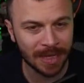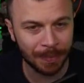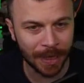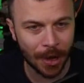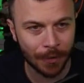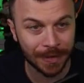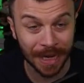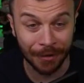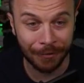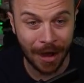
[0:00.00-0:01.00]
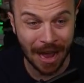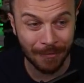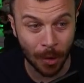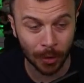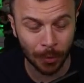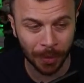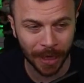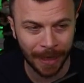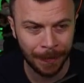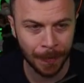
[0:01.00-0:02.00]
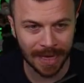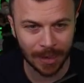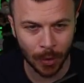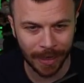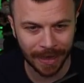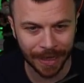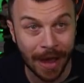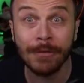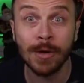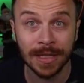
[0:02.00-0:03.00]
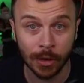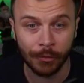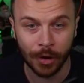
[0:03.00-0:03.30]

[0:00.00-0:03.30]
Playoffs, 5 more to play. Let's do it. 5 wins so